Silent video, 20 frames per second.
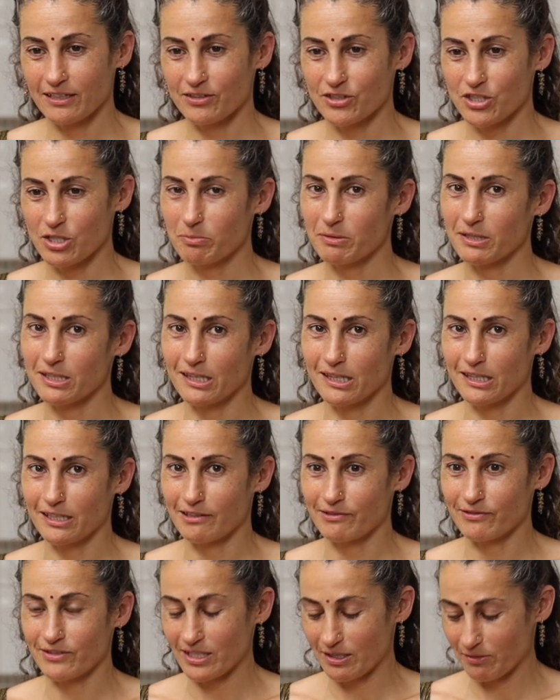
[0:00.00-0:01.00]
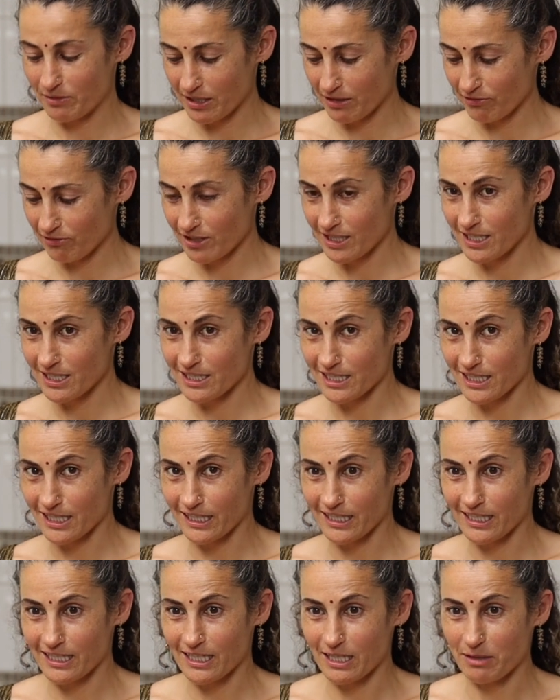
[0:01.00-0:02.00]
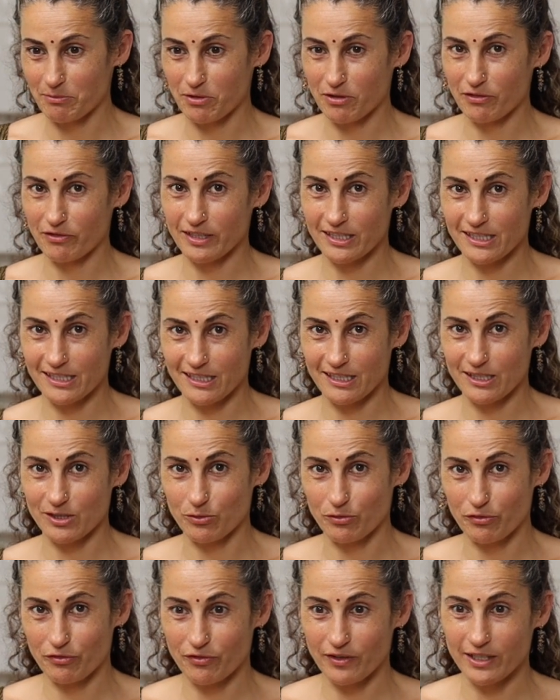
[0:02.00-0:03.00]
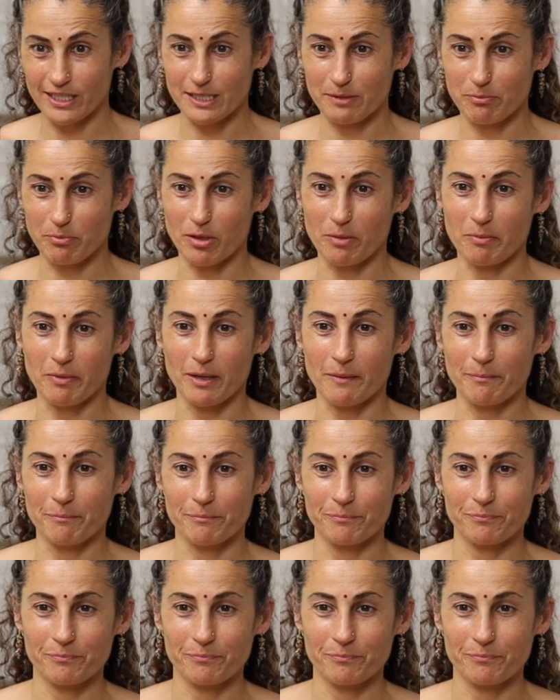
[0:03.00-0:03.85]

Chippy loves it. Whenever he hears the lid come off, I see his little face pop up.